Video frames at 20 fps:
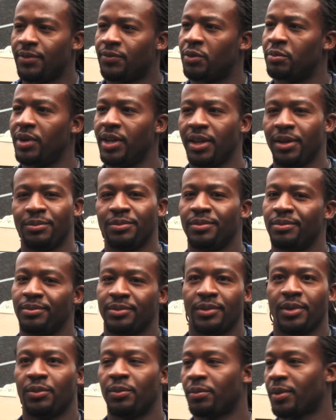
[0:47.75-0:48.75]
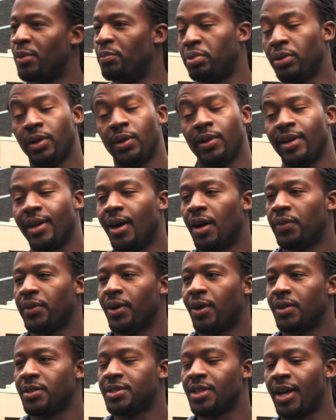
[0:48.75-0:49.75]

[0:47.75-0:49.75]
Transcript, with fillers: For me, completely healthy all the